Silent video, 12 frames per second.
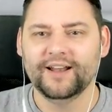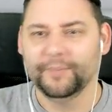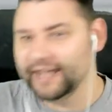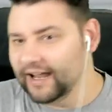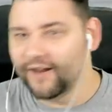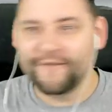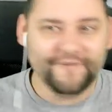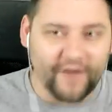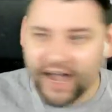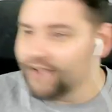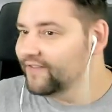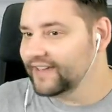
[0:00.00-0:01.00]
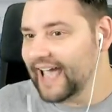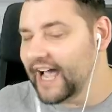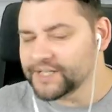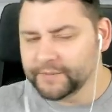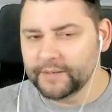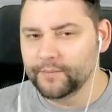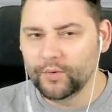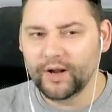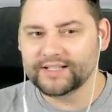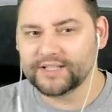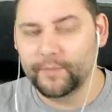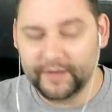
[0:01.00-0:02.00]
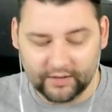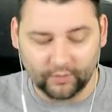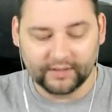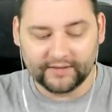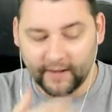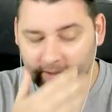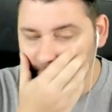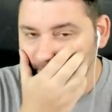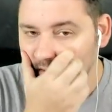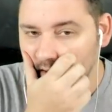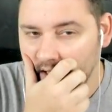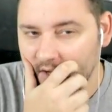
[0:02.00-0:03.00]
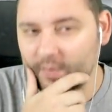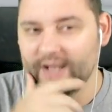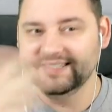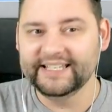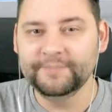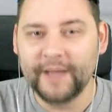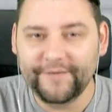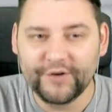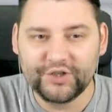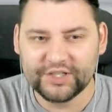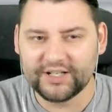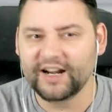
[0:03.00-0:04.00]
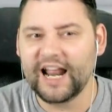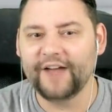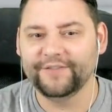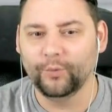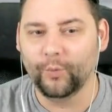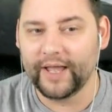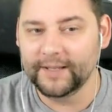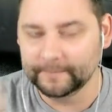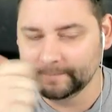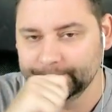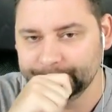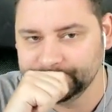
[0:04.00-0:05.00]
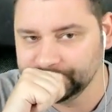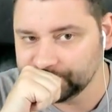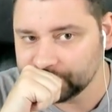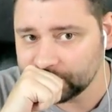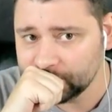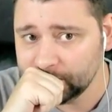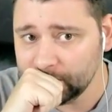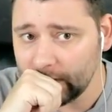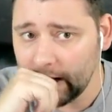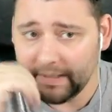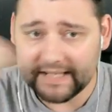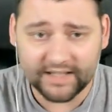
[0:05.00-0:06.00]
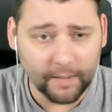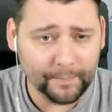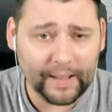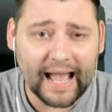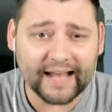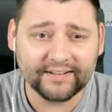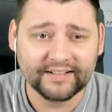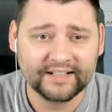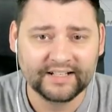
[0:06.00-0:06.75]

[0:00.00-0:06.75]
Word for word: And I'll be getting like five cash money moolahs coming in all the time. Whereas this method, you just kind of have to wait. I mean, it's not bad.